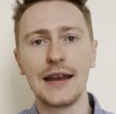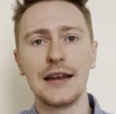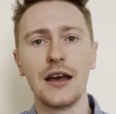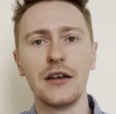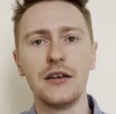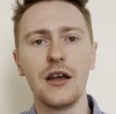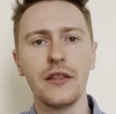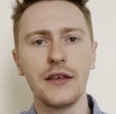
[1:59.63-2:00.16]

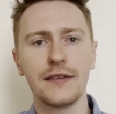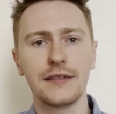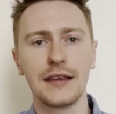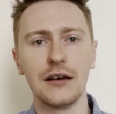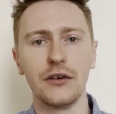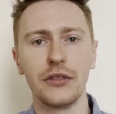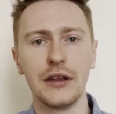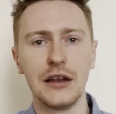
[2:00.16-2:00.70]
another
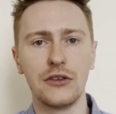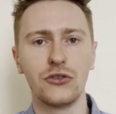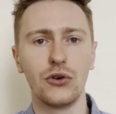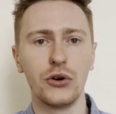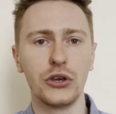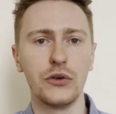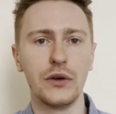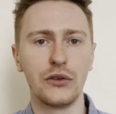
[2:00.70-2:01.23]
skill that it
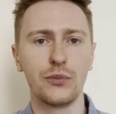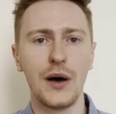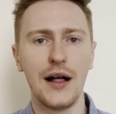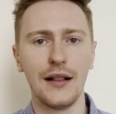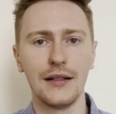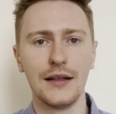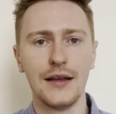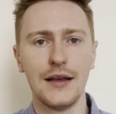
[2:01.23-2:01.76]
taught you as
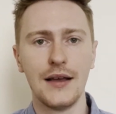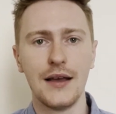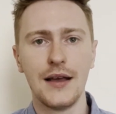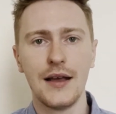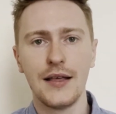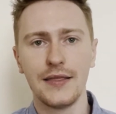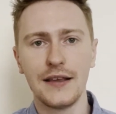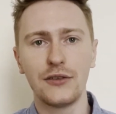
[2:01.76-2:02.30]
well.
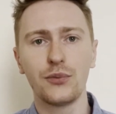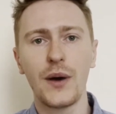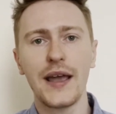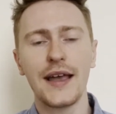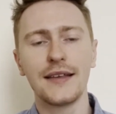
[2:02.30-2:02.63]
This way, a